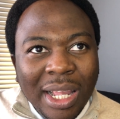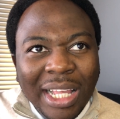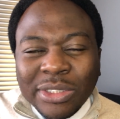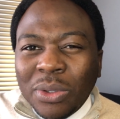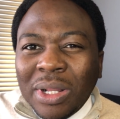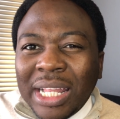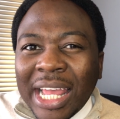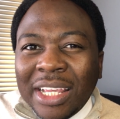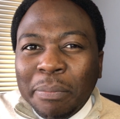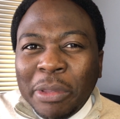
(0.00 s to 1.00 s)
it's not
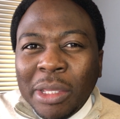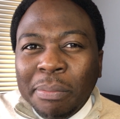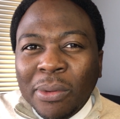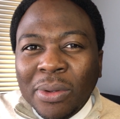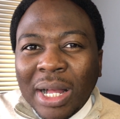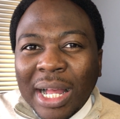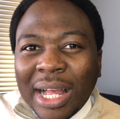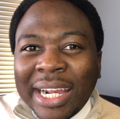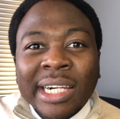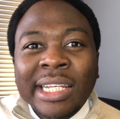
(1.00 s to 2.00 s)
like people
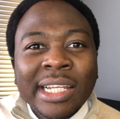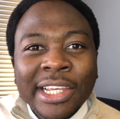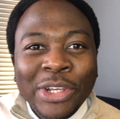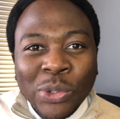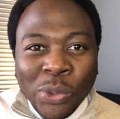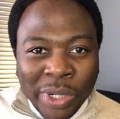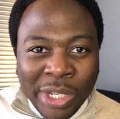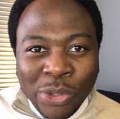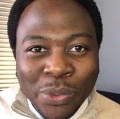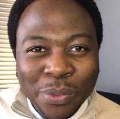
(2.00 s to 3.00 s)
are really
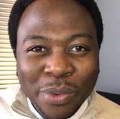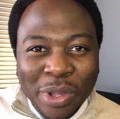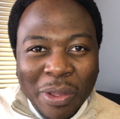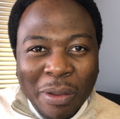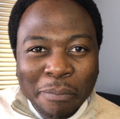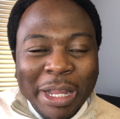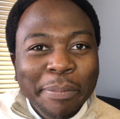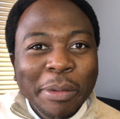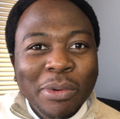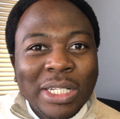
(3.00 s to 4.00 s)
ignoring you,
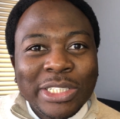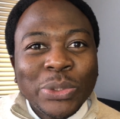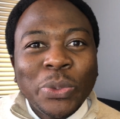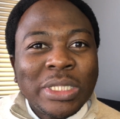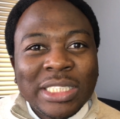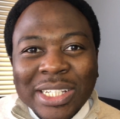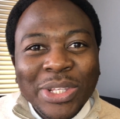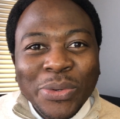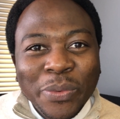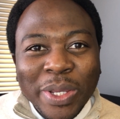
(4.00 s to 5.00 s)
but people are just
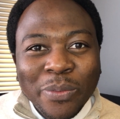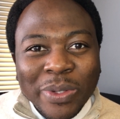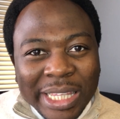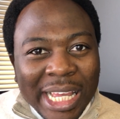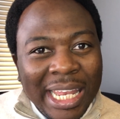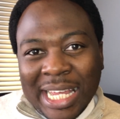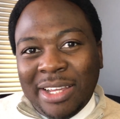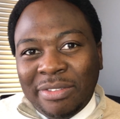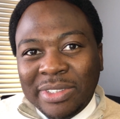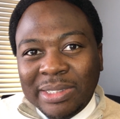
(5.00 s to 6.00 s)
continuing with their
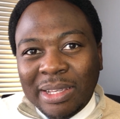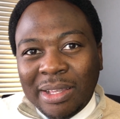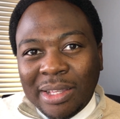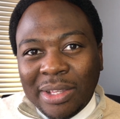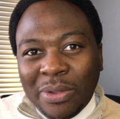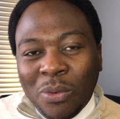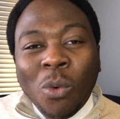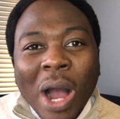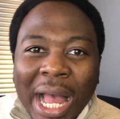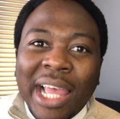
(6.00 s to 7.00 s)
lives.
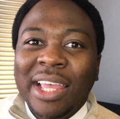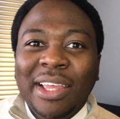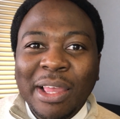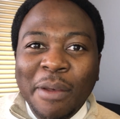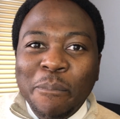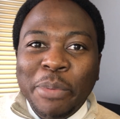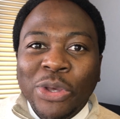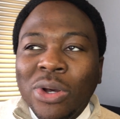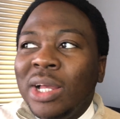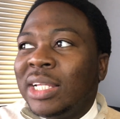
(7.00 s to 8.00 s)
Why?
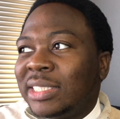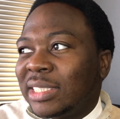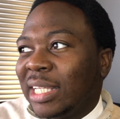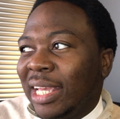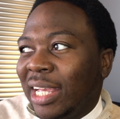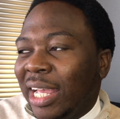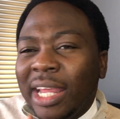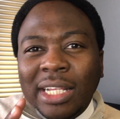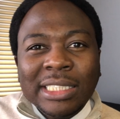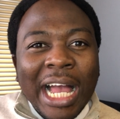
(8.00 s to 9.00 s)
Because
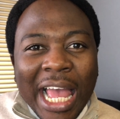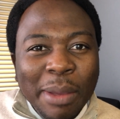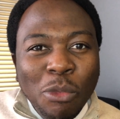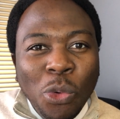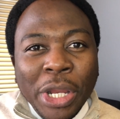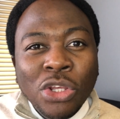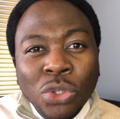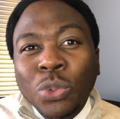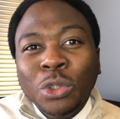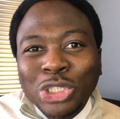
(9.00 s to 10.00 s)
at a time when
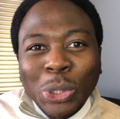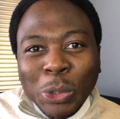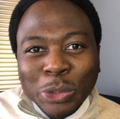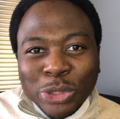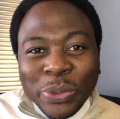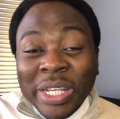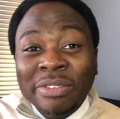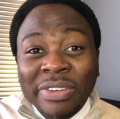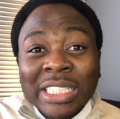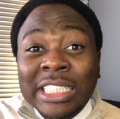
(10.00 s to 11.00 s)
you chose to
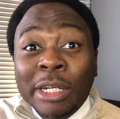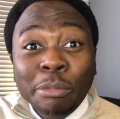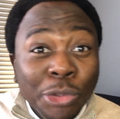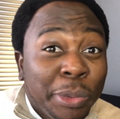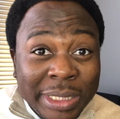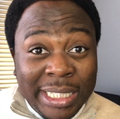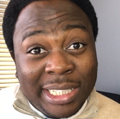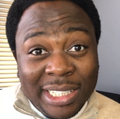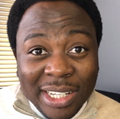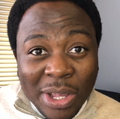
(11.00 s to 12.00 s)
invest in
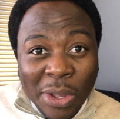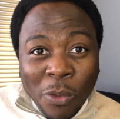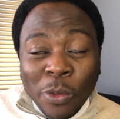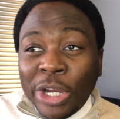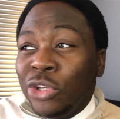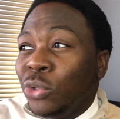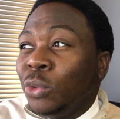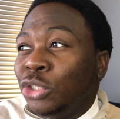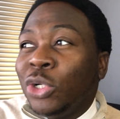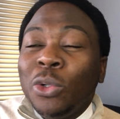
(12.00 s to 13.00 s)
music, when
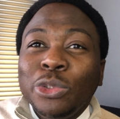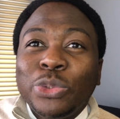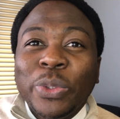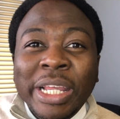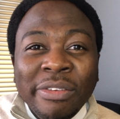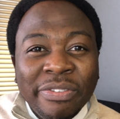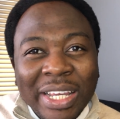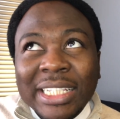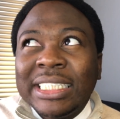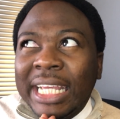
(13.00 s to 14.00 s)
you chose to
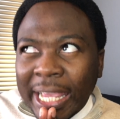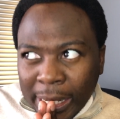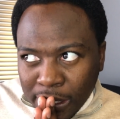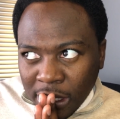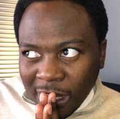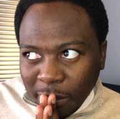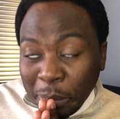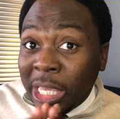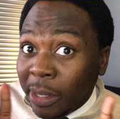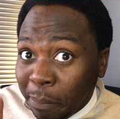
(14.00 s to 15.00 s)
invest in
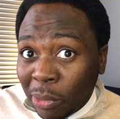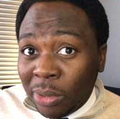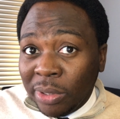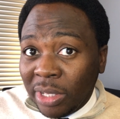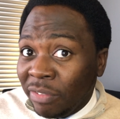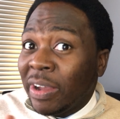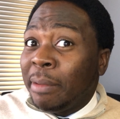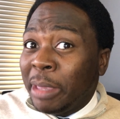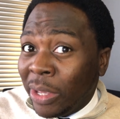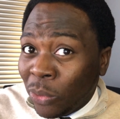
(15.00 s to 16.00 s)
people, if
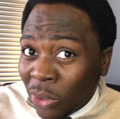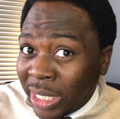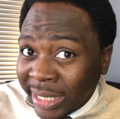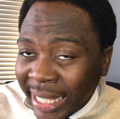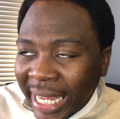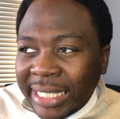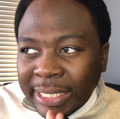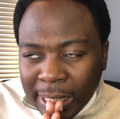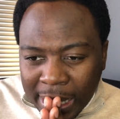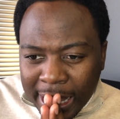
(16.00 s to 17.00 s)
I may call it
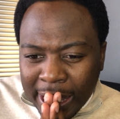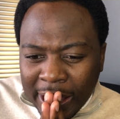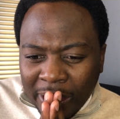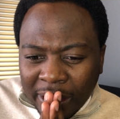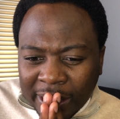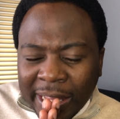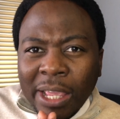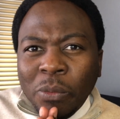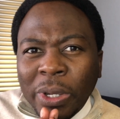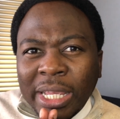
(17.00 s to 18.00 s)
that,
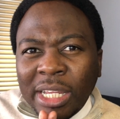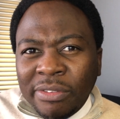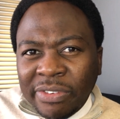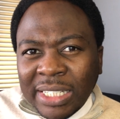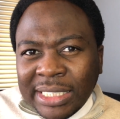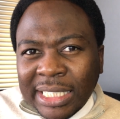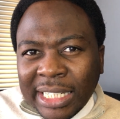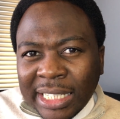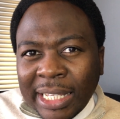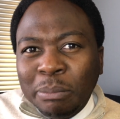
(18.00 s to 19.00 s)
they were
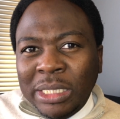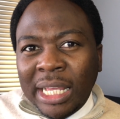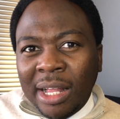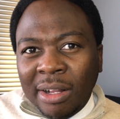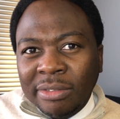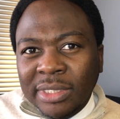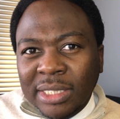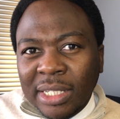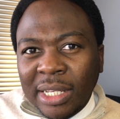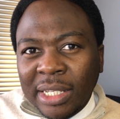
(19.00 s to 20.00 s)
investing in
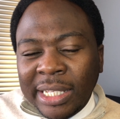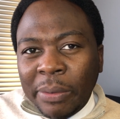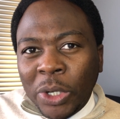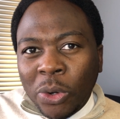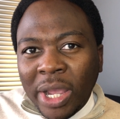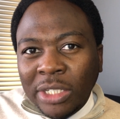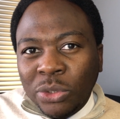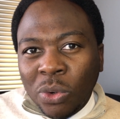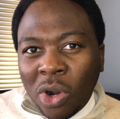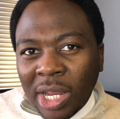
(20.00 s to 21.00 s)
themselves. They were going
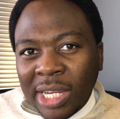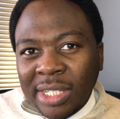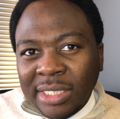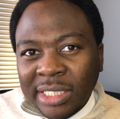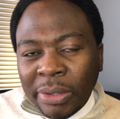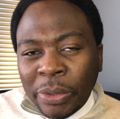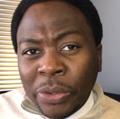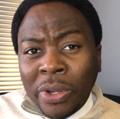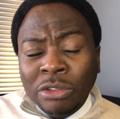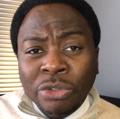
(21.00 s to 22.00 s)
to college, they were
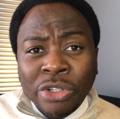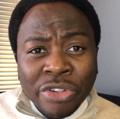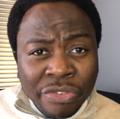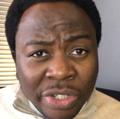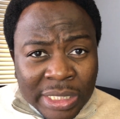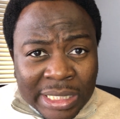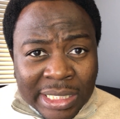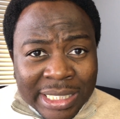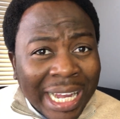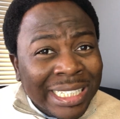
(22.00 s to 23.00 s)
going to
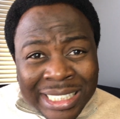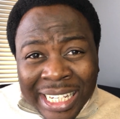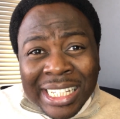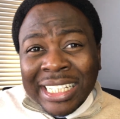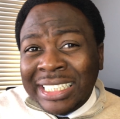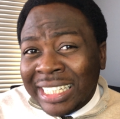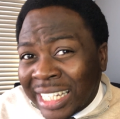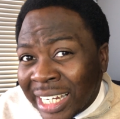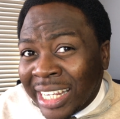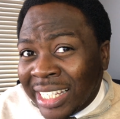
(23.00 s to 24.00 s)
university, attaining
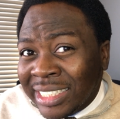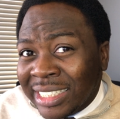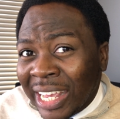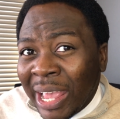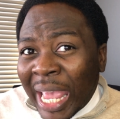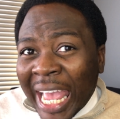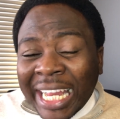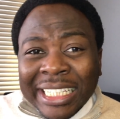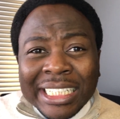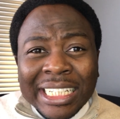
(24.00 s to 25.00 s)
degrees,
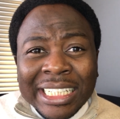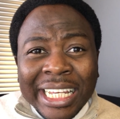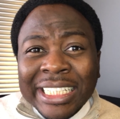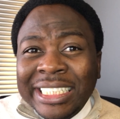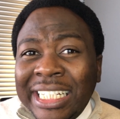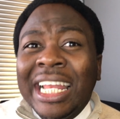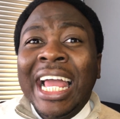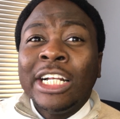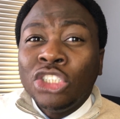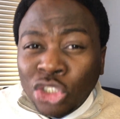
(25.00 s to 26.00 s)
and they still
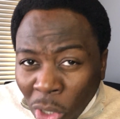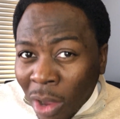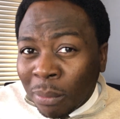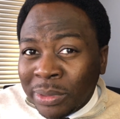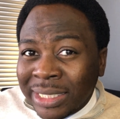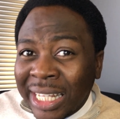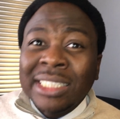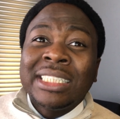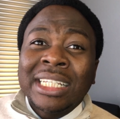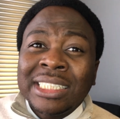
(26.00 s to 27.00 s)
had jobs
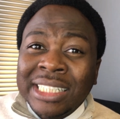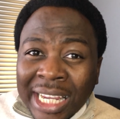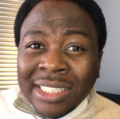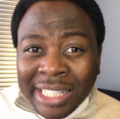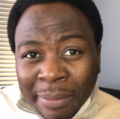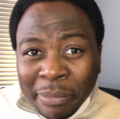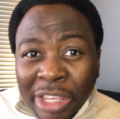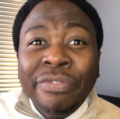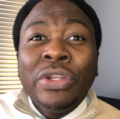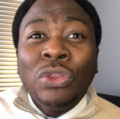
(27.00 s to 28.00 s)
that sustained them
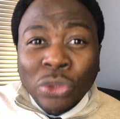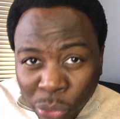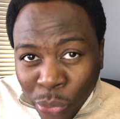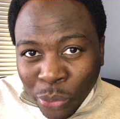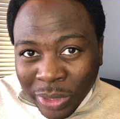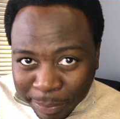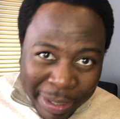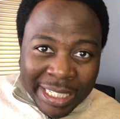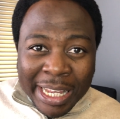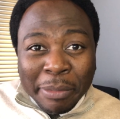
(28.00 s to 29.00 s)
even through the
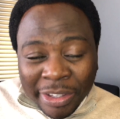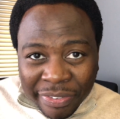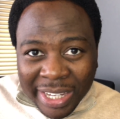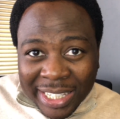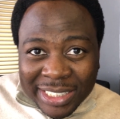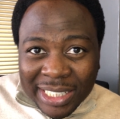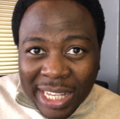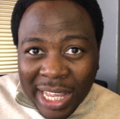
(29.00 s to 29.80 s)
pandemic phase.